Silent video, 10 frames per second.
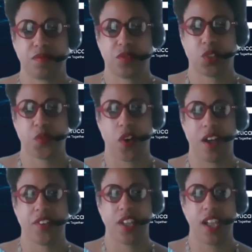So if you're
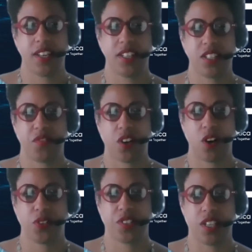having any
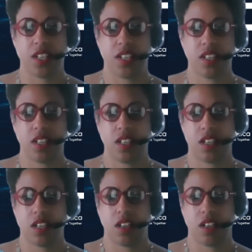difficulty
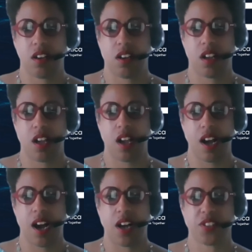
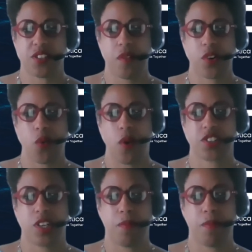Ah, so we have a
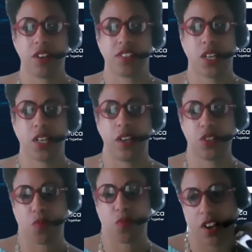question about, is anyone
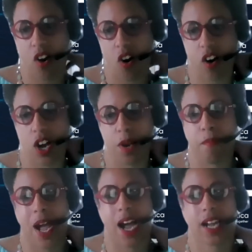else running R
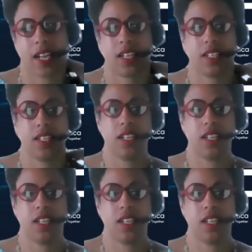on Mac?